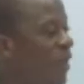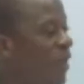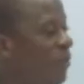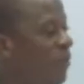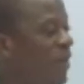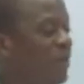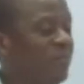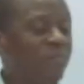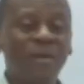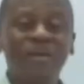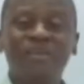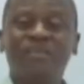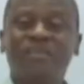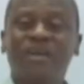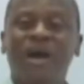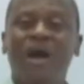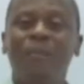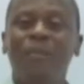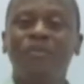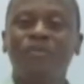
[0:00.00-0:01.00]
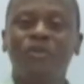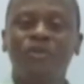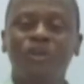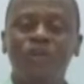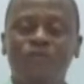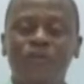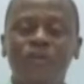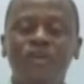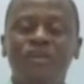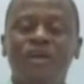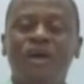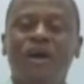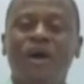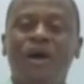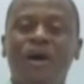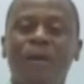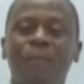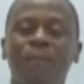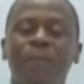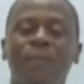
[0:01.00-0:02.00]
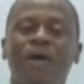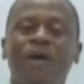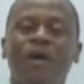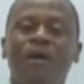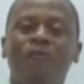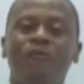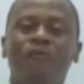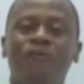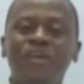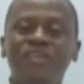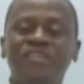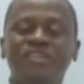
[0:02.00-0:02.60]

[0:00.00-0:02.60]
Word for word: may, may, may come into different um, uh,